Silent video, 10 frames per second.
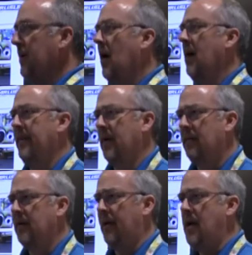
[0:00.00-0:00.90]
nut and
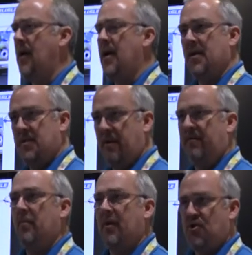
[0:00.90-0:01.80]
the keying is
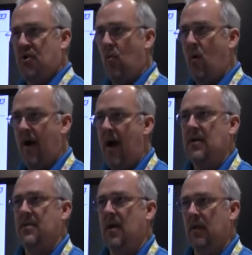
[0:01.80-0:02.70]
different because you don't want to
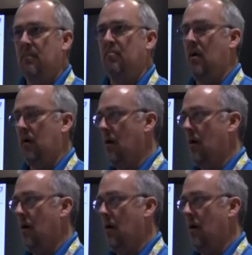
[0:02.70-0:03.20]
accidentally plug